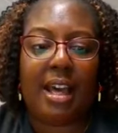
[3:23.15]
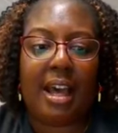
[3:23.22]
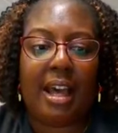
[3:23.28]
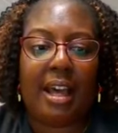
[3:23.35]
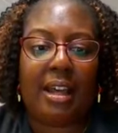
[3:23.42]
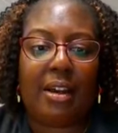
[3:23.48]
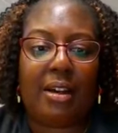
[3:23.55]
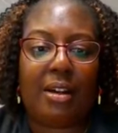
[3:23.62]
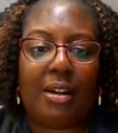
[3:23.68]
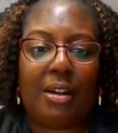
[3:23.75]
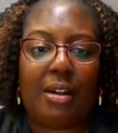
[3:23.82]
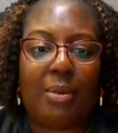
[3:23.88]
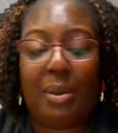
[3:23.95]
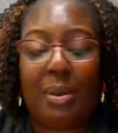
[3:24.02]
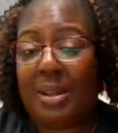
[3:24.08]
that
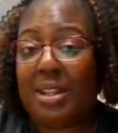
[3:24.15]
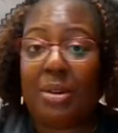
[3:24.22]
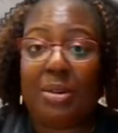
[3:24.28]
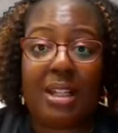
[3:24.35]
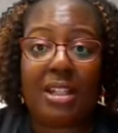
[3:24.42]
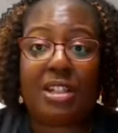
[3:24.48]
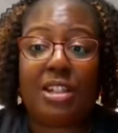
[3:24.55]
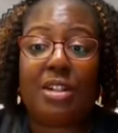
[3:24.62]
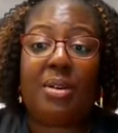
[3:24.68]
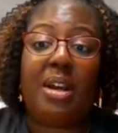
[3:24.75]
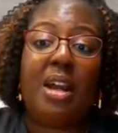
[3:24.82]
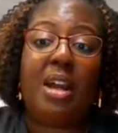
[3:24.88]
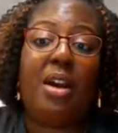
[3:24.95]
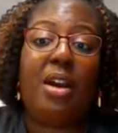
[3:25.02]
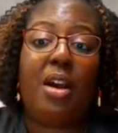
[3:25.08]
women don't get
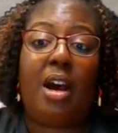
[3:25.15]
to.